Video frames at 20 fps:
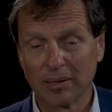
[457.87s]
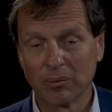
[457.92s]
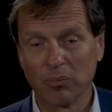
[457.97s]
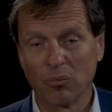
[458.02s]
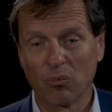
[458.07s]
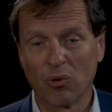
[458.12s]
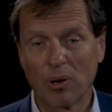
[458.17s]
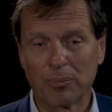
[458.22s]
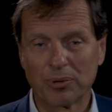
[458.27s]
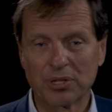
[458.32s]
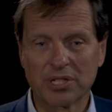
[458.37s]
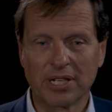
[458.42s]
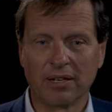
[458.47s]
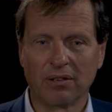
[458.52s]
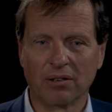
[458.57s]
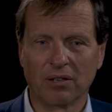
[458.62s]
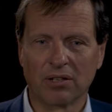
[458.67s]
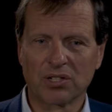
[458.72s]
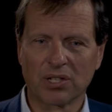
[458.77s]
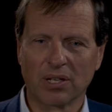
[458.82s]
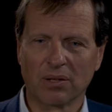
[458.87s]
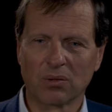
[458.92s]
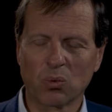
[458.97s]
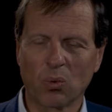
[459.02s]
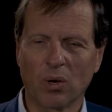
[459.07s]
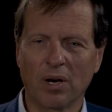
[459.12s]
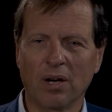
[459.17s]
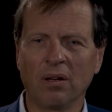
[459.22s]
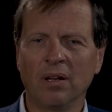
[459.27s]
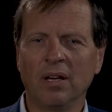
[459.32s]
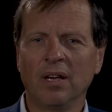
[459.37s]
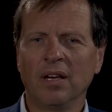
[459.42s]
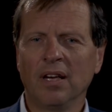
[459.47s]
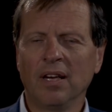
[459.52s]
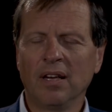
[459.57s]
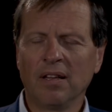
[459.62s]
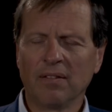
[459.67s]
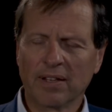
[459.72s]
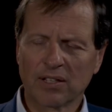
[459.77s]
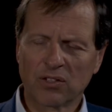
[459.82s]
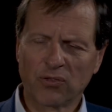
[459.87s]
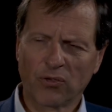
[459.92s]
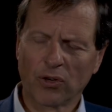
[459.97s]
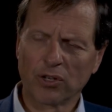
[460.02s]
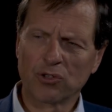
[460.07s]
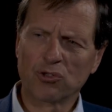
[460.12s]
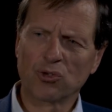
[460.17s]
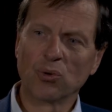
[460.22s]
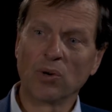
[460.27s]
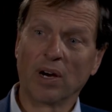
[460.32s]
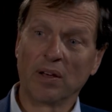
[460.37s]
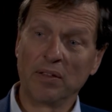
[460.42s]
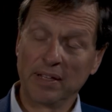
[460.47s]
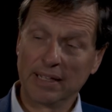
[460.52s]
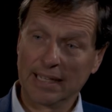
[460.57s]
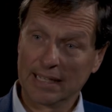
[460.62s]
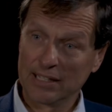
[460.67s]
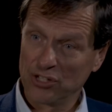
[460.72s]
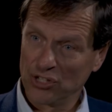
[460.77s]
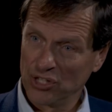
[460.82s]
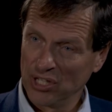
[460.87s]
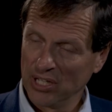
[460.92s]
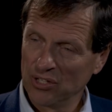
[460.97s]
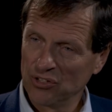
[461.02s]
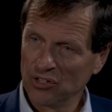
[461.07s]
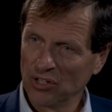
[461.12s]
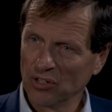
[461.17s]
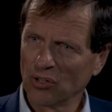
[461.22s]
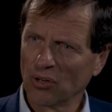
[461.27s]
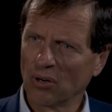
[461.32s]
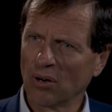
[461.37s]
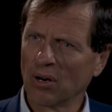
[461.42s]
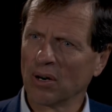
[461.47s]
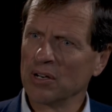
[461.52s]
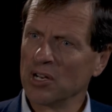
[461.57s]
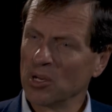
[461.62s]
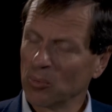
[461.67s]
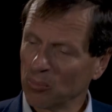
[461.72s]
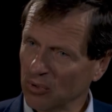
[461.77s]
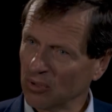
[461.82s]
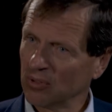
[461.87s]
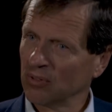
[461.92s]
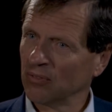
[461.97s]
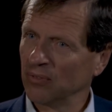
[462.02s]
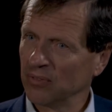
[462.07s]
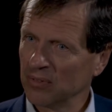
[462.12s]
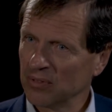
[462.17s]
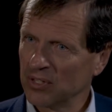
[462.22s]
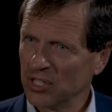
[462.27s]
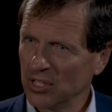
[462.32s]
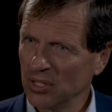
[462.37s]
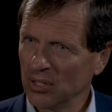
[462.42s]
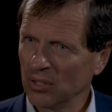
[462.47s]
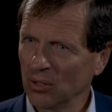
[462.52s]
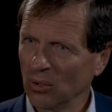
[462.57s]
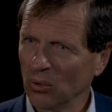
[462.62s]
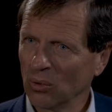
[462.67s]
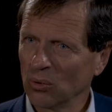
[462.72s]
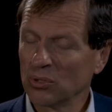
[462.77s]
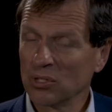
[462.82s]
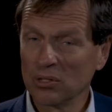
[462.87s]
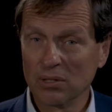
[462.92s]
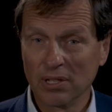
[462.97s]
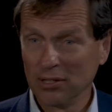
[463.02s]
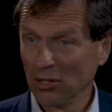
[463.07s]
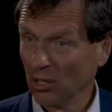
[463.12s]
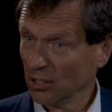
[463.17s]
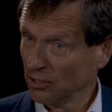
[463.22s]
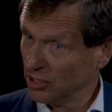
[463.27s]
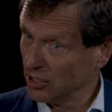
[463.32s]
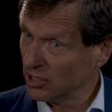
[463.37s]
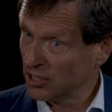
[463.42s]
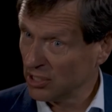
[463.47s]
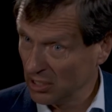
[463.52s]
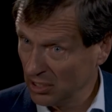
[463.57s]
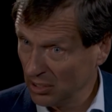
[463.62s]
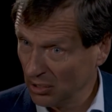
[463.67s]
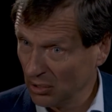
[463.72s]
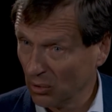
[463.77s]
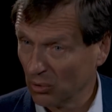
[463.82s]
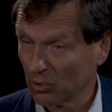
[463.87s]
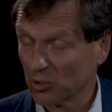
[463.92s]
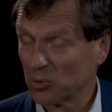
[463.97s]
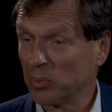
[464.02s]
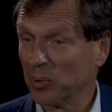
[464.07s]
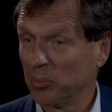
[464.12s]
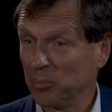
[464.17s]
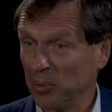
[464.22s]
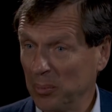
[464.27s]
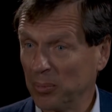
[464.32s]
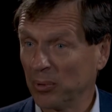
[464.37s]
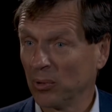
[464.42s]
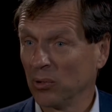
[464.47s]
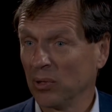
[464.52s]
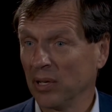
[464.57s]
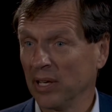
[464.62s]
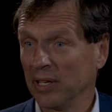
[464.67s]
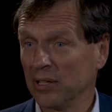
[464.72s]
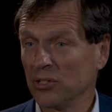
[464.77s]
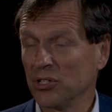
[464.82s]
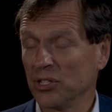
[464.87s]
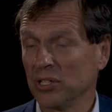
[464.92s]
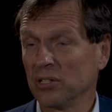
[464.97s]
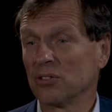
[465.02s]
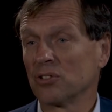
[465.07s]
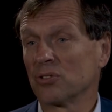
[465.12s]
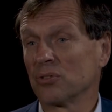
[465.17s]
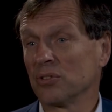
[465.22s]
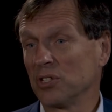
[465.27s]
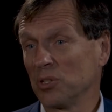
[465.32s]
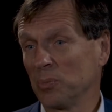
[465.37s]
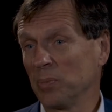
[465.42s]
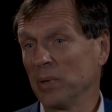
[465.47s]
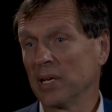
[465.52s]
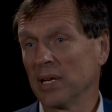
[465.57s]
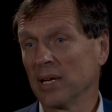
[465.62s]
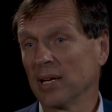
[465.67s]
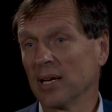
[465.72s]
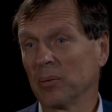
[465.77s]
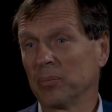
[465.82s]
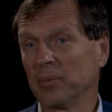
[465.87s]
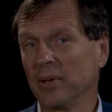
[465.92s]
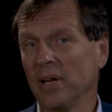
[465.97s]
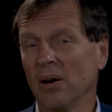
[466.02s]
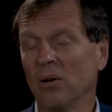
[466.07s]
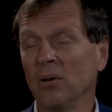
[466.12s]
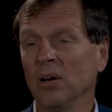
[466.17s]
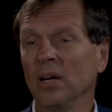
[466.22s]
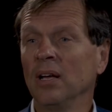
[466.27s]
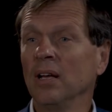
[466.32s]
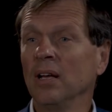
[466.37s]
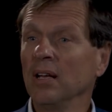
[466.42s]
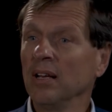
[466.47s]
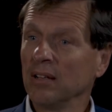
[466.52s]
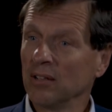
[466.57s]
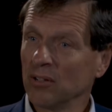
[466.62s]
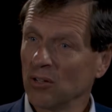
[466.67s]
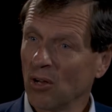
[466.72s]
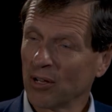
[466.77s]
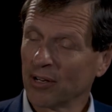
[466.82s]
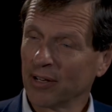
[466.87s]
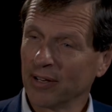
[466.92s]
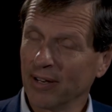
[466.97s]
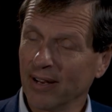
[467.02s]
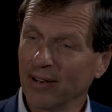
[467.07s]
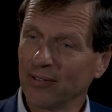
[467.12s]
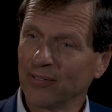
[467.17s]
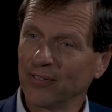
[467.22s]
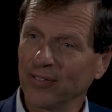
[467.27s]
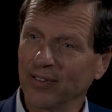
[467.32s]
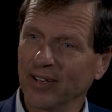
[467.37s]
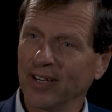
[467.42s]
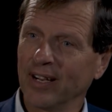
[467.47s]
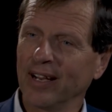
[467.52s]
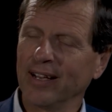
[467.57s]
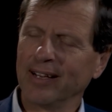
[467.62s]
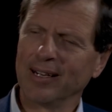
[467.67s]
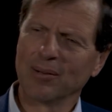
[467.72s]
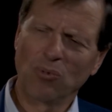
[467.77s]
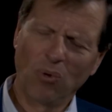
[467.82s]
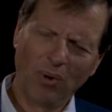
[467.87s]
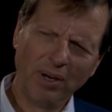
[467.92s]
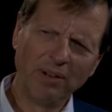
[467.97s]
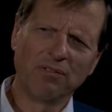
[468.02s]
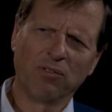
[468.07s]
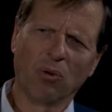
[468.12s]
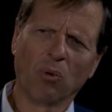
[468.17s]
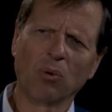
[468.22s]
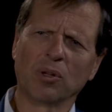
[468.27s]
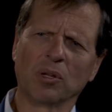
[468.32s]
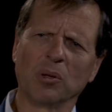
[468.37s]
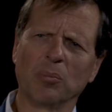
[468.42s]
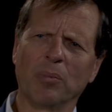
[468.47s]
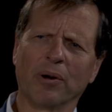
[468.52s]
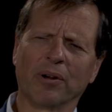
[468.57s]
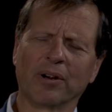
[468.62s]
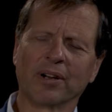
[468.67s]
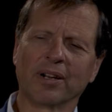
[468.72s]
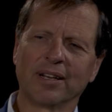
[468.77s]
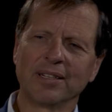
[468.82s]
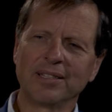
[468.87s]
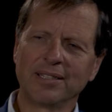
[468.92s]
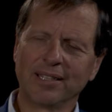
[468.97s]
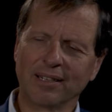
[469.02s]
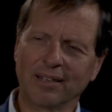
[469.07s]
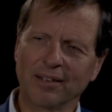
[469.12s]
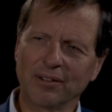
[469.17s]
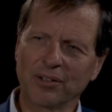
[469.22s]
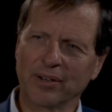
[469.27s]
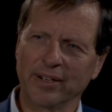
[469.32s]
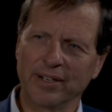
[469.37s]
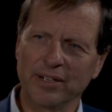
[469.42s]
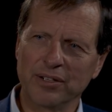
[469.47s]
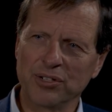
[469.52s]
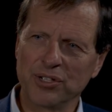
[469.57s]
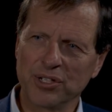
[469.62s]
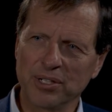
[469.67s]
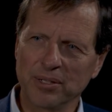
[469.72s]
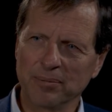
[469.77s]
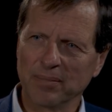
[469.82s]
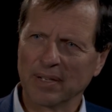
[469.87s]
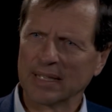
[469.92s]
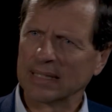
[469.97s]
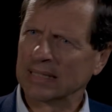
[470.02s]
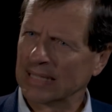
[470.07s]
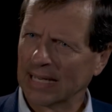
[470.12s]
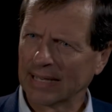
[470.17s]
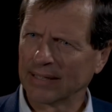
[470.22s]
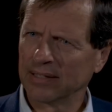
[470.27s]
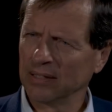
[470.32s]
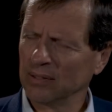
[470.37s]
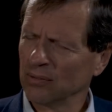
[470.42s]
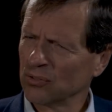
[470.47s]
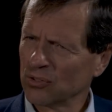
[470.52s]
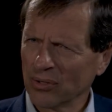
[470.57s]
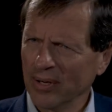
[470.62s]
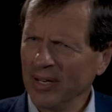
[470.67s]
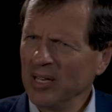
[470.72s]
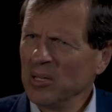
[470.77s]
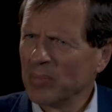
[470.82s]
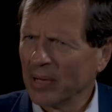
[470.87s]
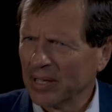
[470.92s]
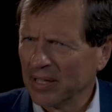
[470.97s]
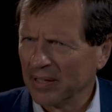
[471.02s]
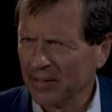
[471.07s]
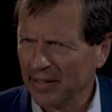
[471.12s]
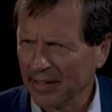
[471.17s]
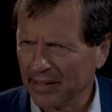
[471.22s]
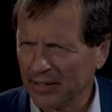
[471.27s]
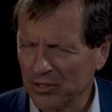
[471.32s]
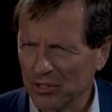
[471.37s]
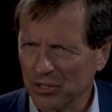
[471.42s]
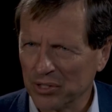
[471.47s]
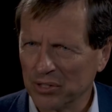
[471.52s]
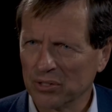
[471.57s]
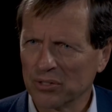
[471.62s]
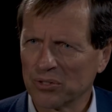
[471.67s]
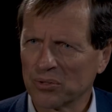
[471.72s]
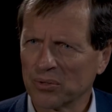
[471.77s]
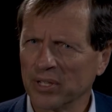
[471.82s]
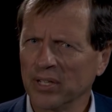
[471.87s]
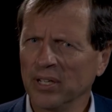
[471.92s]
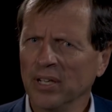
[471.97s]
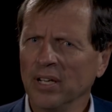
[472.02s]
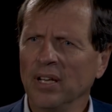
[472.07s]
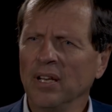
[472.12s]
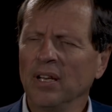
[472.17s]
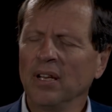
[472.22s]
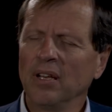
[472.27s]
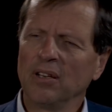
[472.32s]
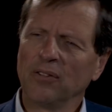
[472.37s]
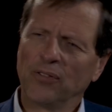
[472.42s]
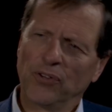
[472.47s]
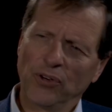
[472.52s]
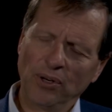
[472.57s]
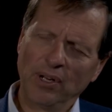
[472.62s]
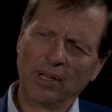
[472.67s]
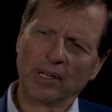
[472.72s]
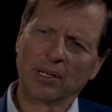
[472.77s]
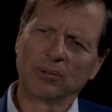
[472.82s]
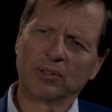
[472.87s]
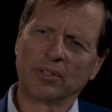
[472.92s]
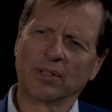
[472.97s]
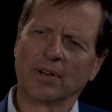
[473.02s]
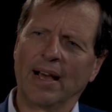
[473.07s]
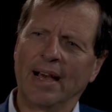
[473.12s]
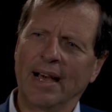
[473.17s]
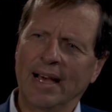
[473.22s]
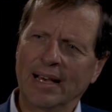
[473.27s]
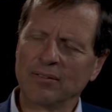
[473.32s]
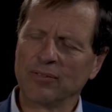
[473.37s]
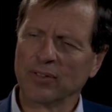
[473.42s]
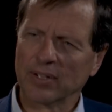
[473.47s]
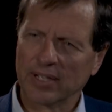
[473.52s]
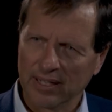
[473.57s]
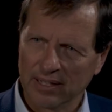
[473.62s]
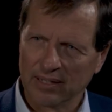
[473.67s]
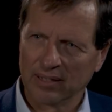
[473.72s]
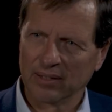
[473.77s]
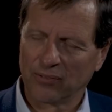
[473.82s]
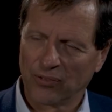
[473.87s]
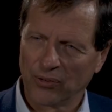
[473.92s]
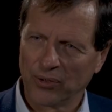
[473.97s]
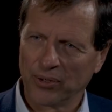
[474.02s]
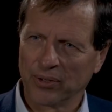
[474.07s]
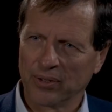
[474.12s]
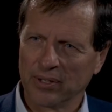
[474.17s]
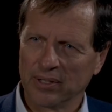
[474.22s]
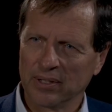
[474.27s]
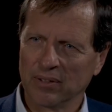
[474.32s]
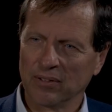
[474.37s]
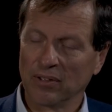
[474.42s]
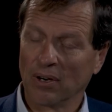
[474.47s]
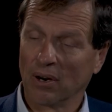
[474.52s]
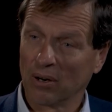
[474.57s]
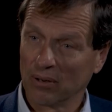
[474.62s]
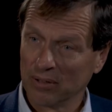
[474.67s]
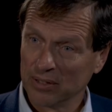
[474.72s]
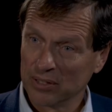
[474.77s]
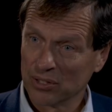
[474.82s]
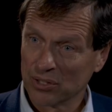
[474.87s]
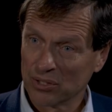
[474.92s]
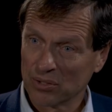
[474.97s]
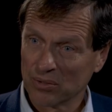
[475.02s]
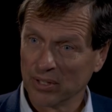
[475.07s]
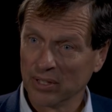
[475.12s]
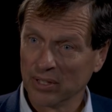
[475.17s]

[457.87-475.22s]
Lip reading: represented ourselves well. That's very true. I think that's changing. There are a number of CEOs, and not just CEOs, but people in the energy industry speaking up now. Not enough, and I'm quite vocal about it. I tell other energy executives or anybody in the energy industry, if you're not out there advocating for our industry,